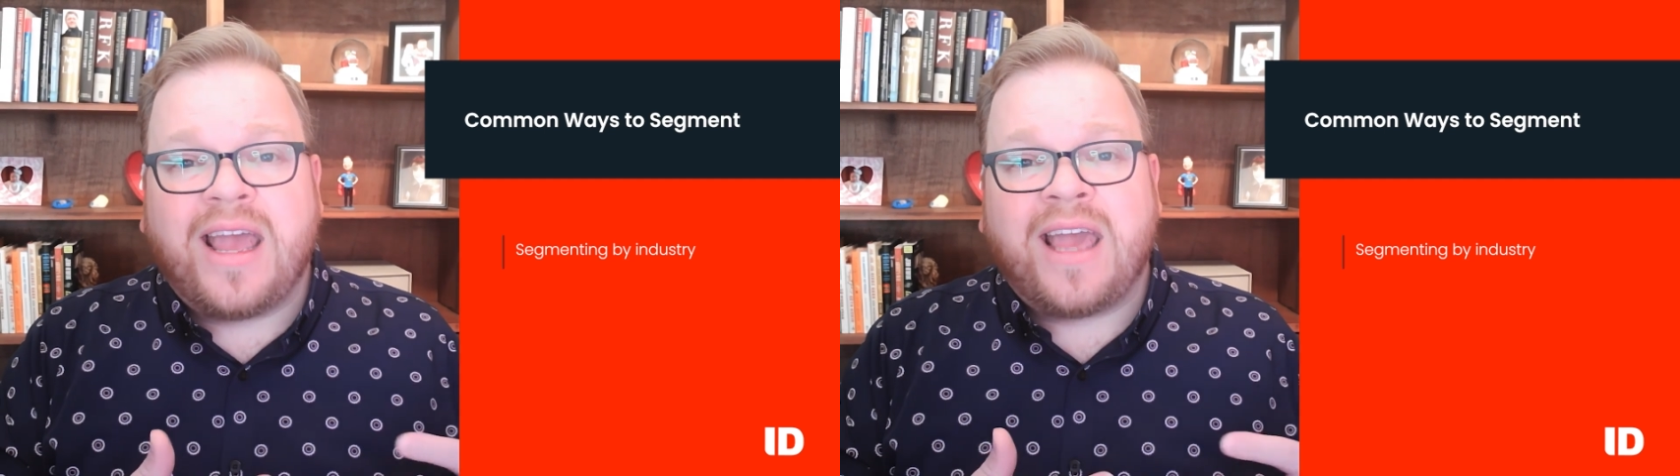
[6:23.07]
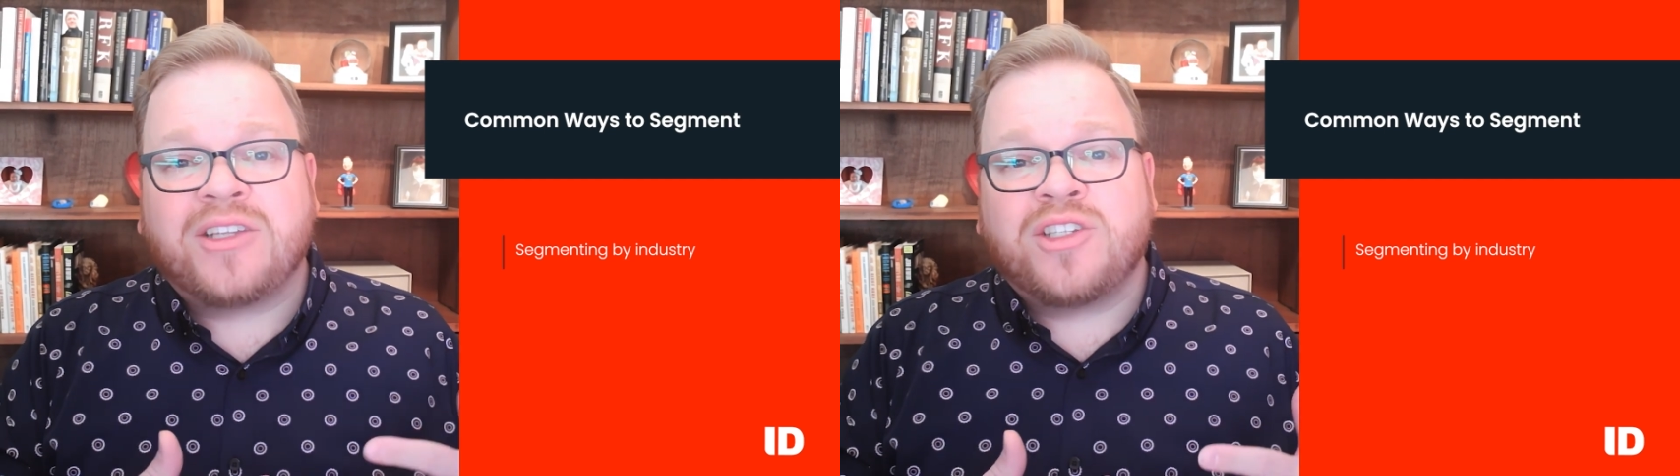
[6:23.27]

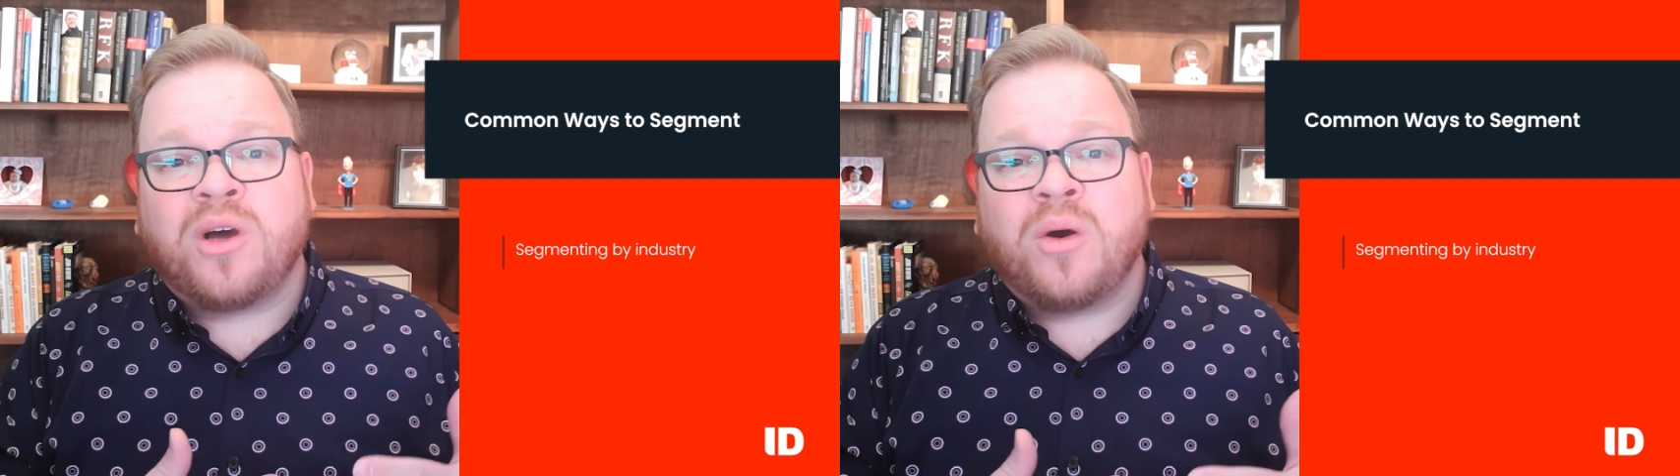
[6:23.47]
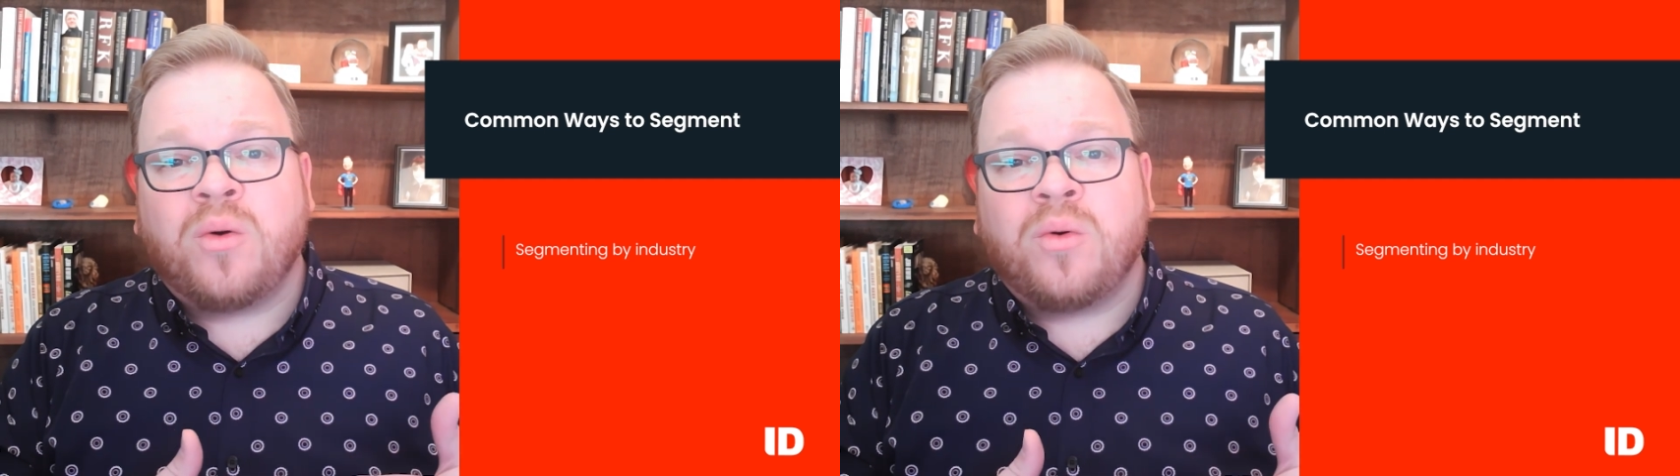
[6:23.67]
And
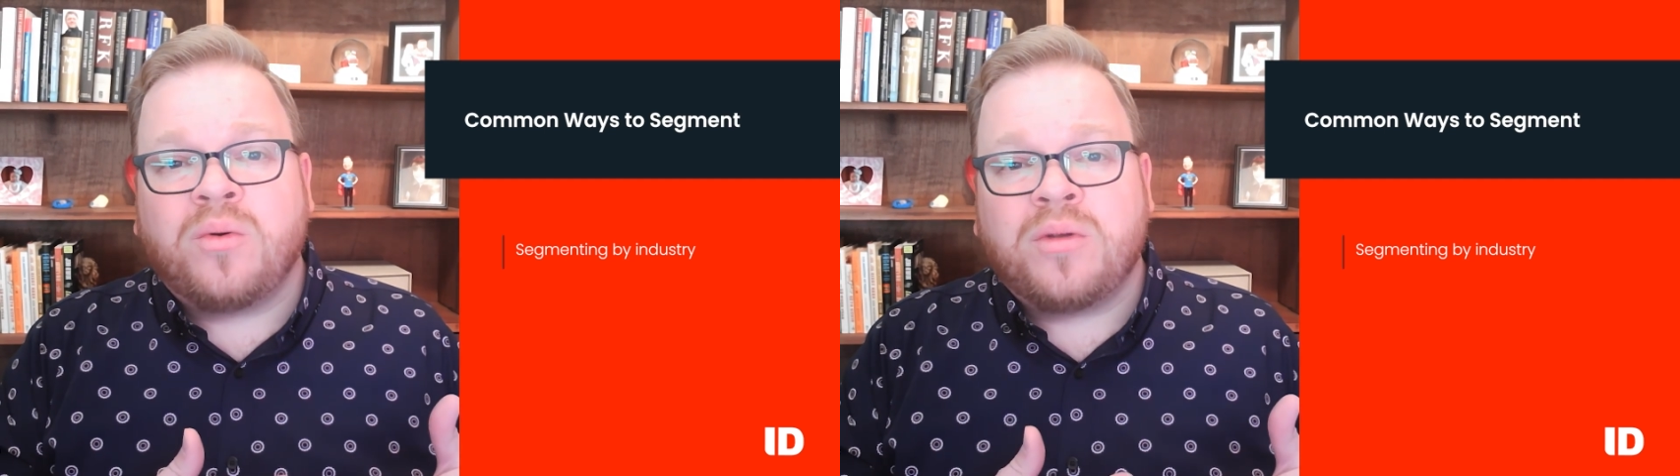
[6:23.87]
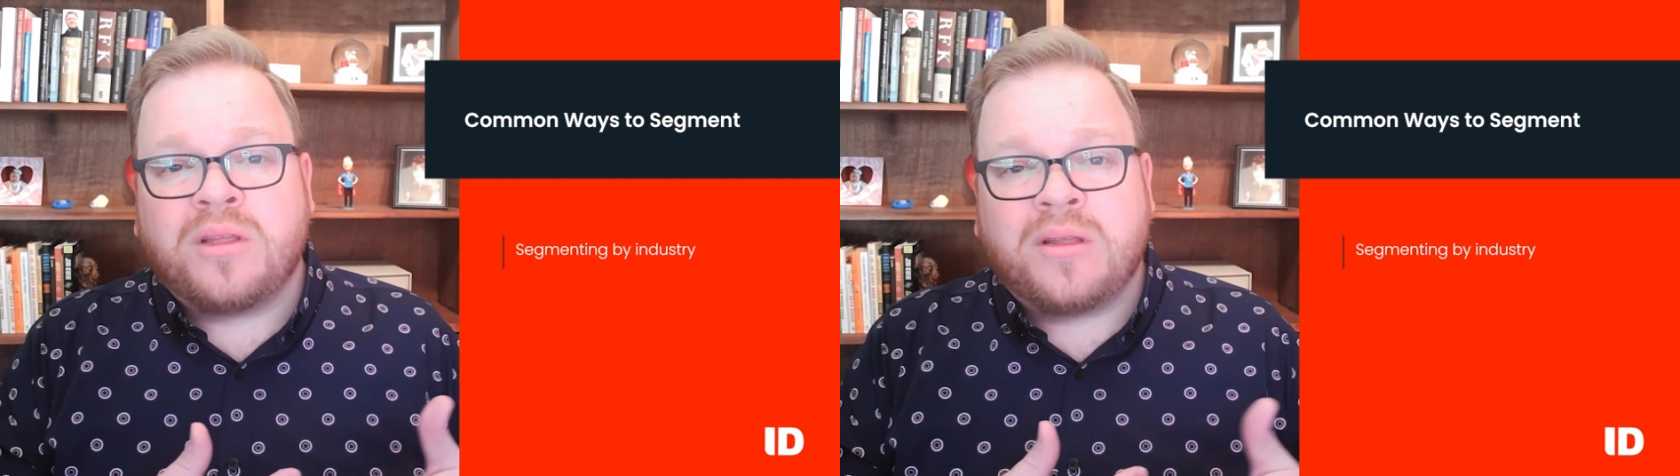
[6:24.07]

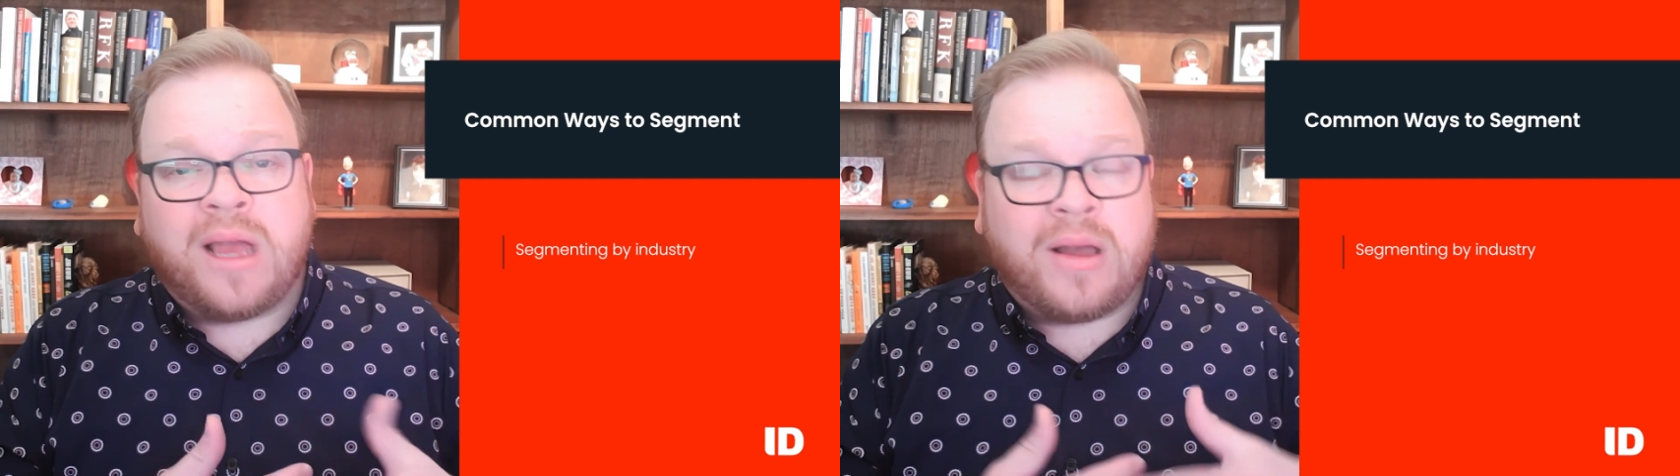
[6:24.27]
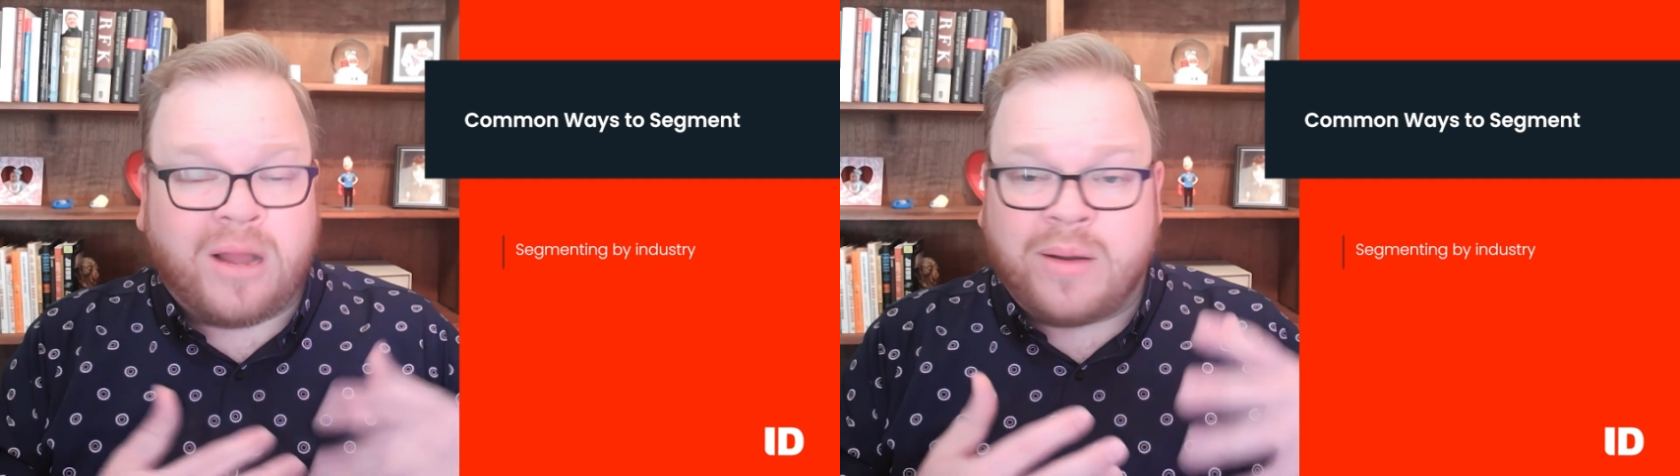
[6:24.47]

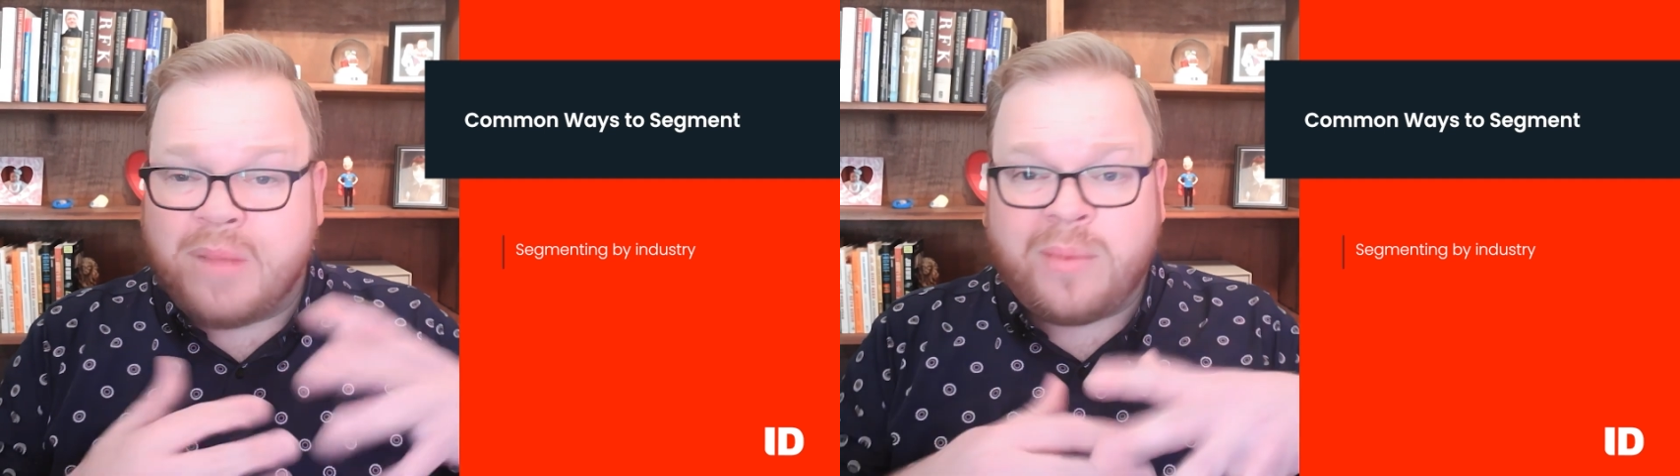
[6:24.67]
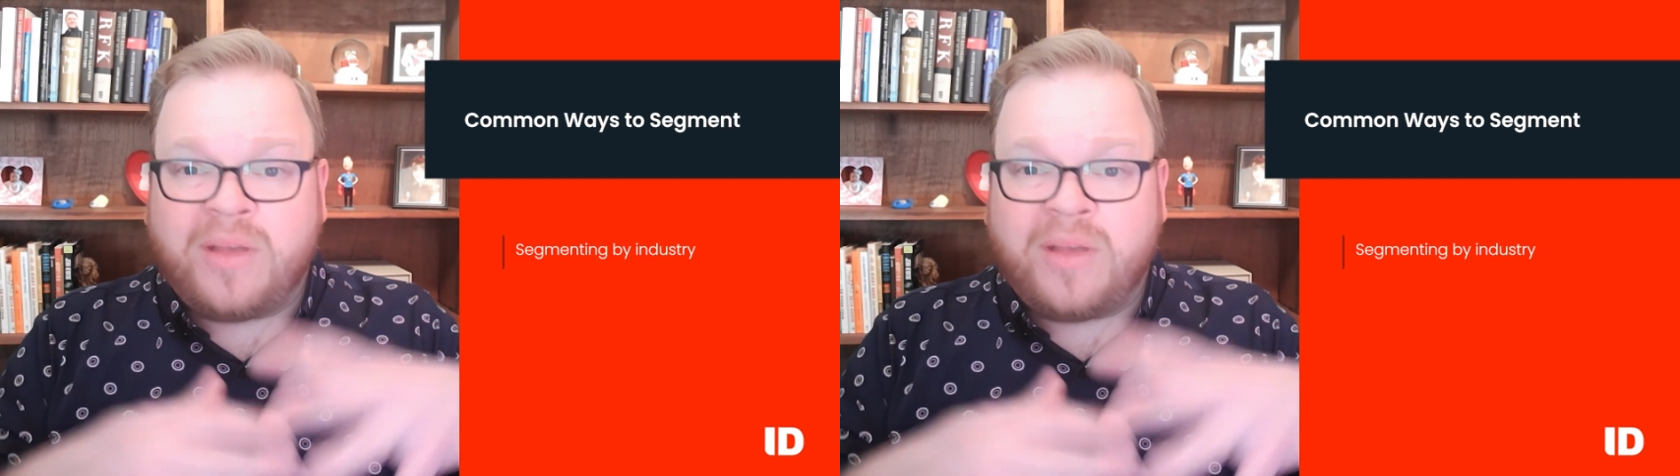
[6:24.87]
maybe